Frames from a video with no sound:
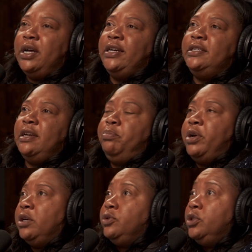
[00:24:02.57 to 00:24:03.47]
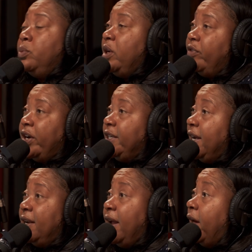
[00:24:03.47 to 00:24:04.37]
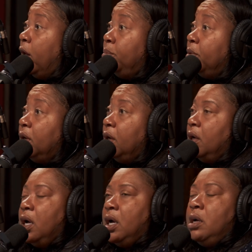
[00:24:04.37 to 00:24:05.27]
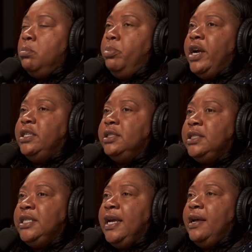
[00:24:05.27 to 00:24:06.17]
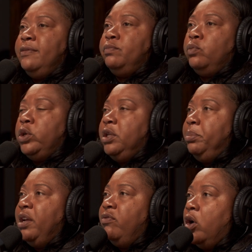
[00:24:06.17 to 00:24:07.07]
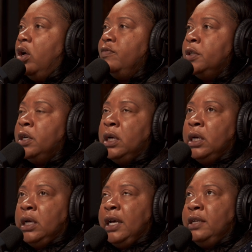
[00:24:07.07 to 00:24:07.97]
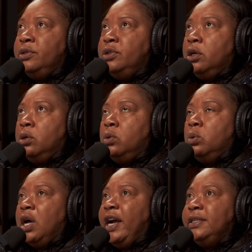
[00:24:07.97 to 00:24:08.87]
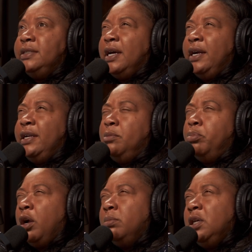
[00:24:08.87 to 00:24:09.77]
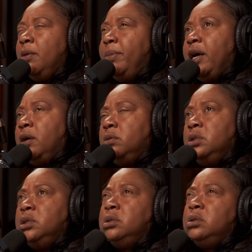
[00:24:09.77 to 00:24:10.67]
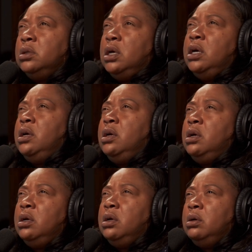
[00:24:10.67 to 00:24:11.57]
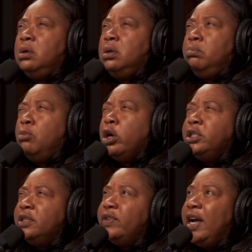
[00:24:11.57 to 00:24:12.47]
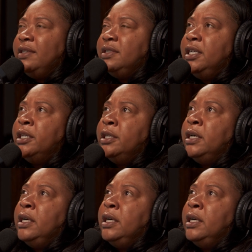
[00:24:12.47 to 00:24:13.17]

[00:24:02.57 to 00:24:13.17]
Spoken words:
I said, but I'll do whatever I can to help, but I just can't really be involved. And so I decided probably about March of last year